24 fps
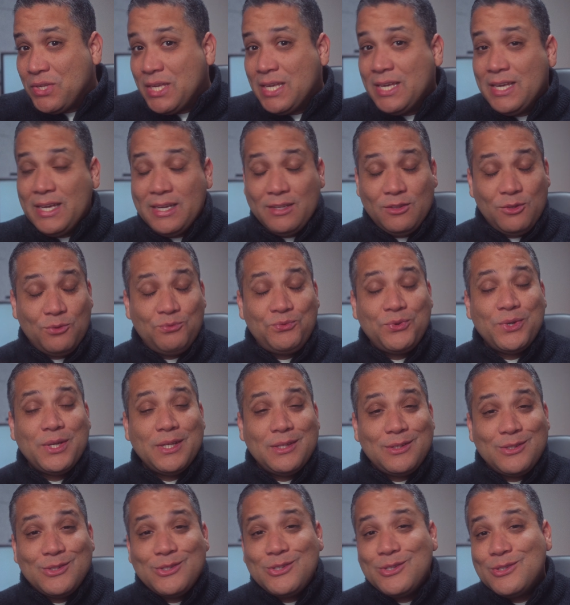and don't
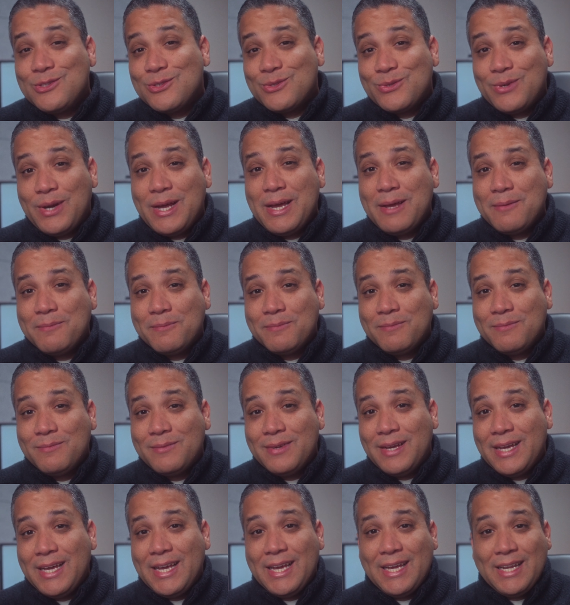forget to subscribe
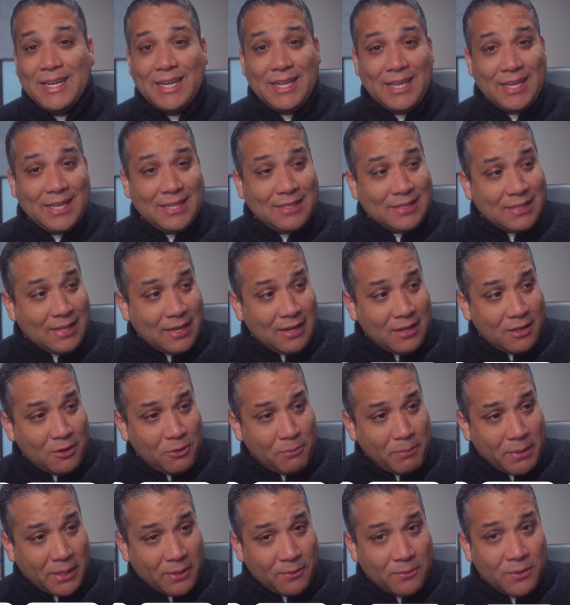and hit the
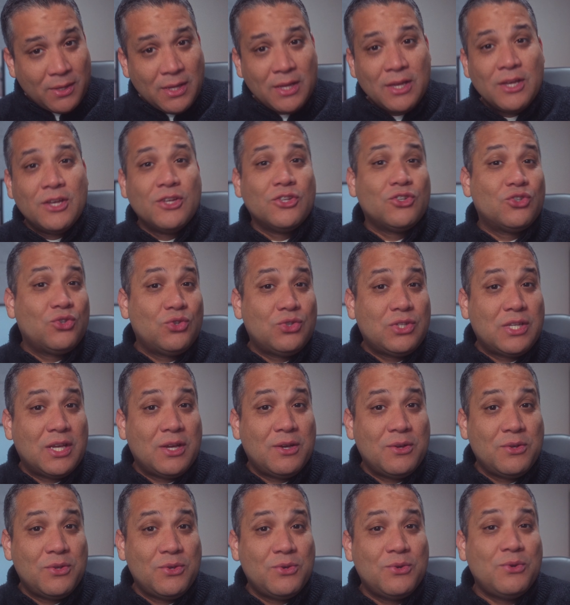little bell to
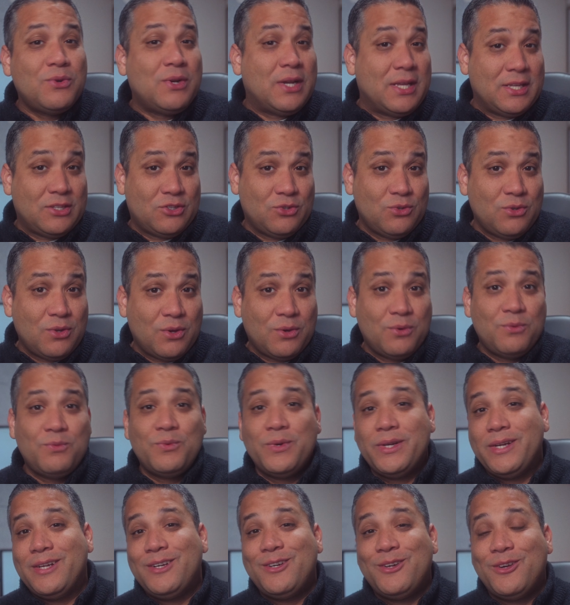let you know
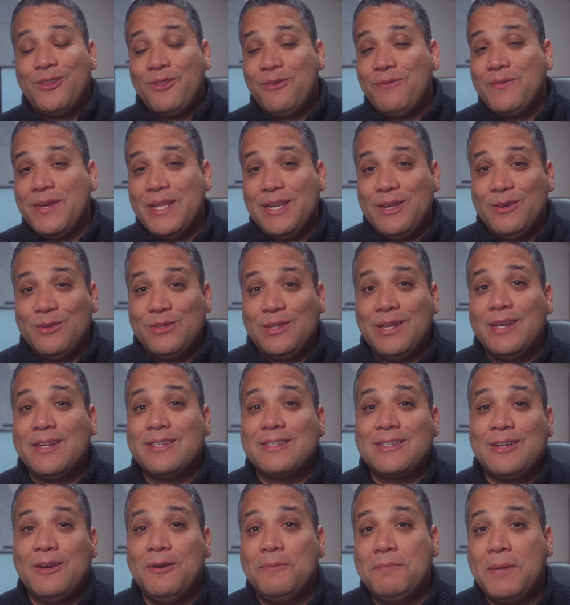when another video
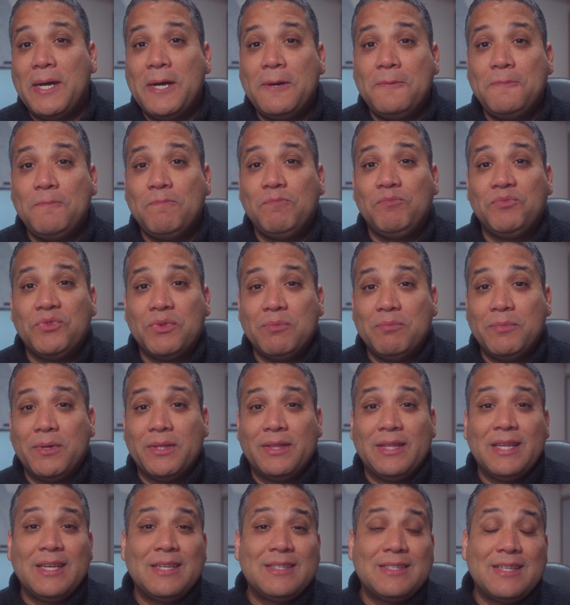does come out. But
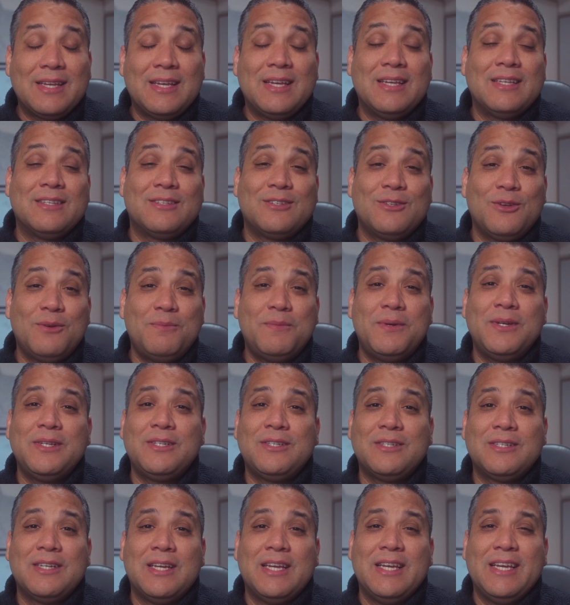thanks again so
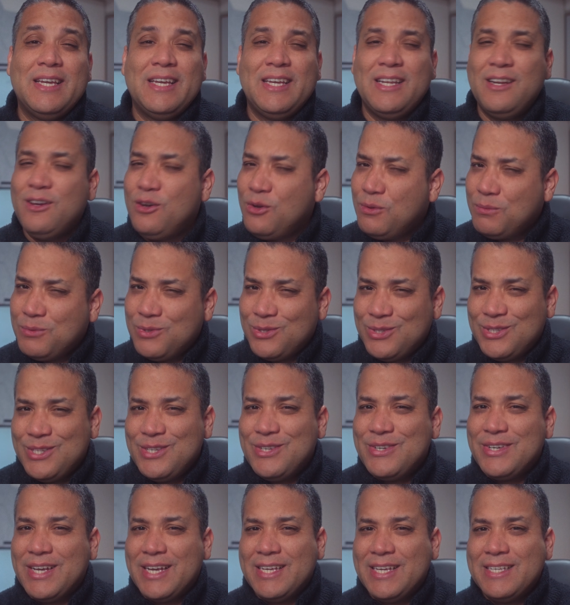much, and I hope to
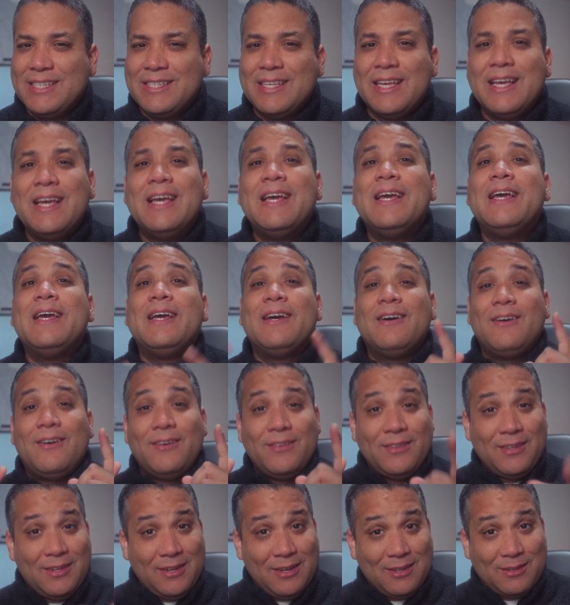see you guys
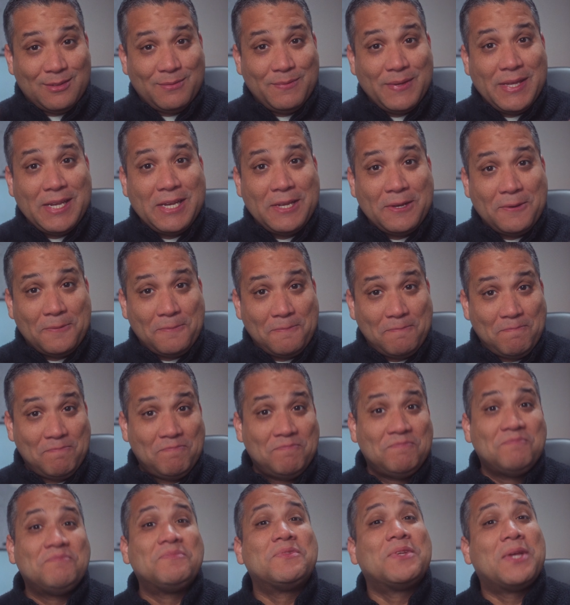on the next video.
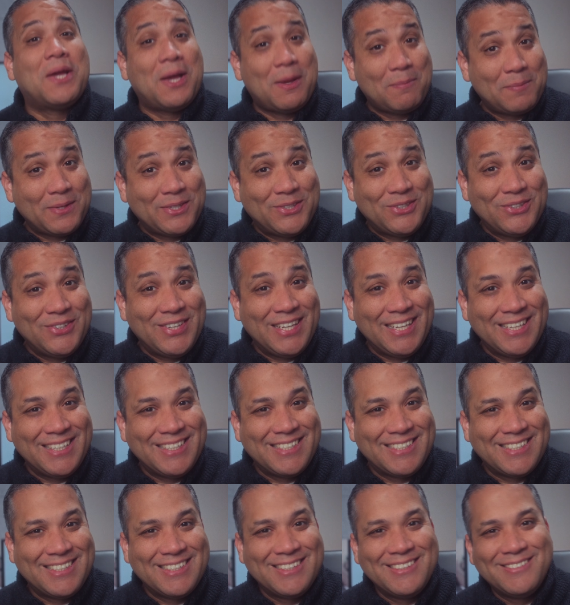Happy
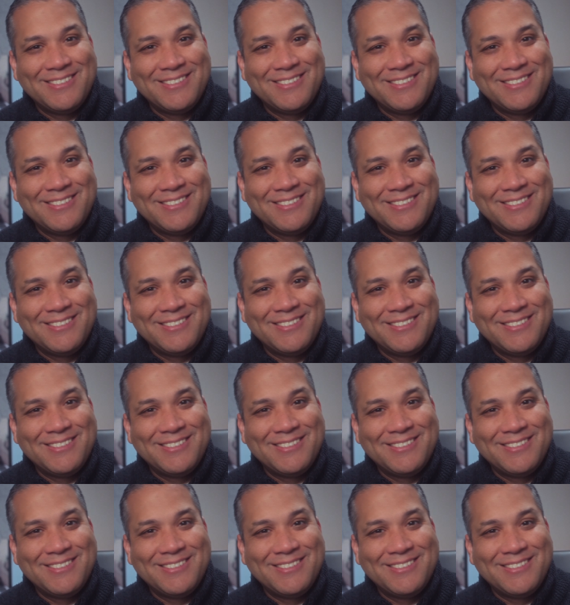shootings.